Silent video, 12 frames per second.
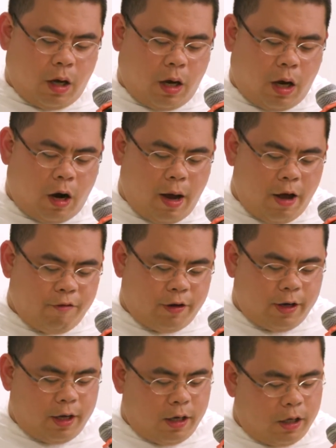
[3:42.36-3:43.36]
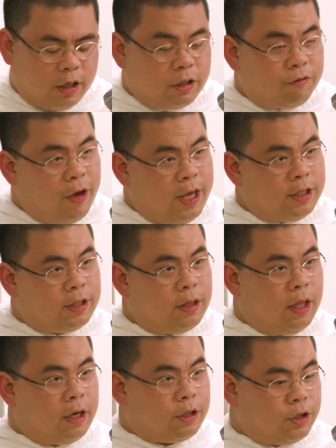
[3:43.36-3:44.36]
However, in his face
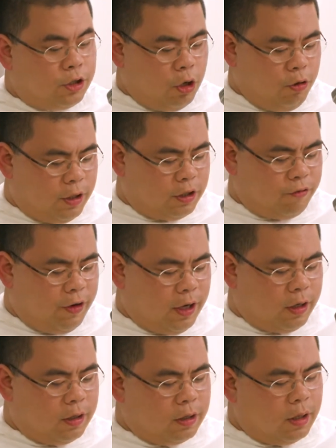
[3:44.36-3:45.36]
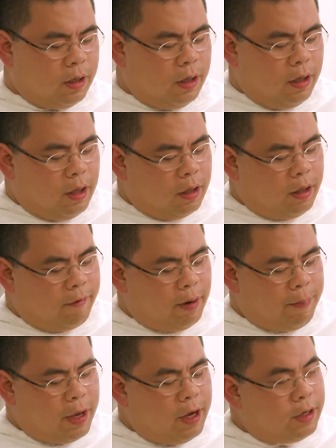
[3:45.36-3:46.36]
that is so disfigured, there
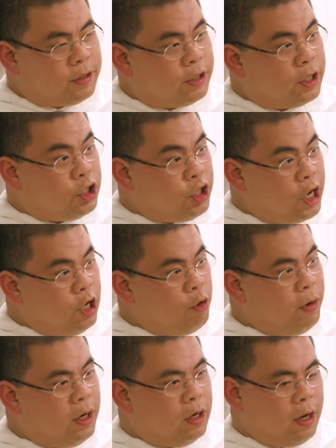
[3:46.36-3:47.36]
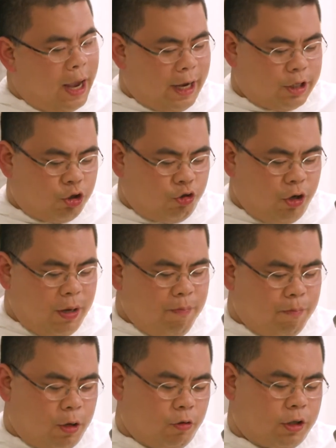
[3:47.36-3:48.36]
appears the genuine extreme
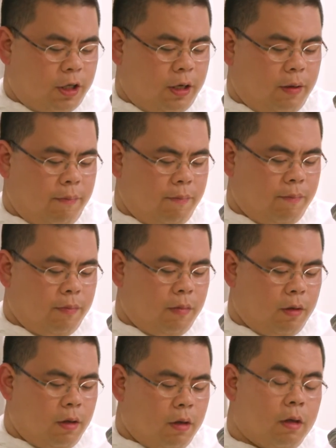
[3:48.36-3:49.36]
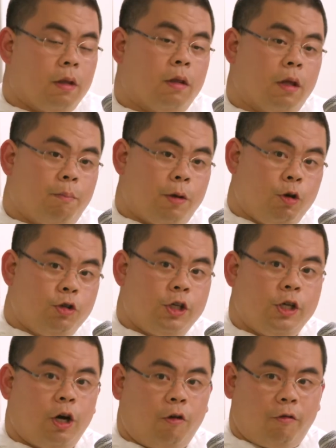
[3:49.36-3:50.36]
beauty, the
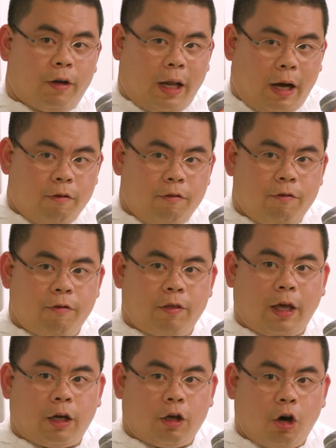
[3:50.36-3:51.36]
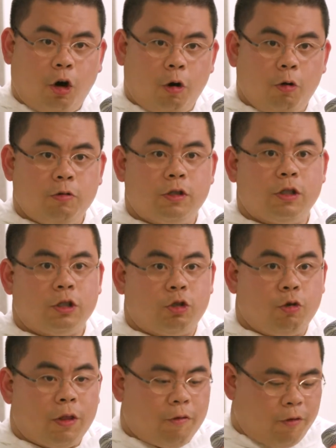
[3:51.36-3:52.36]
beauty of love that goes
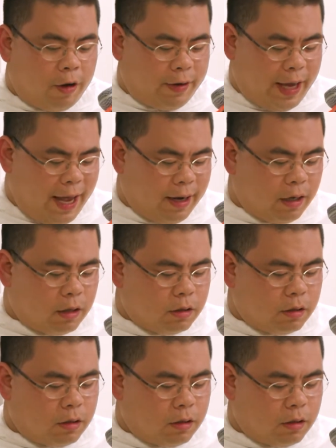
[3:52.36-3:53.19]
to the very end.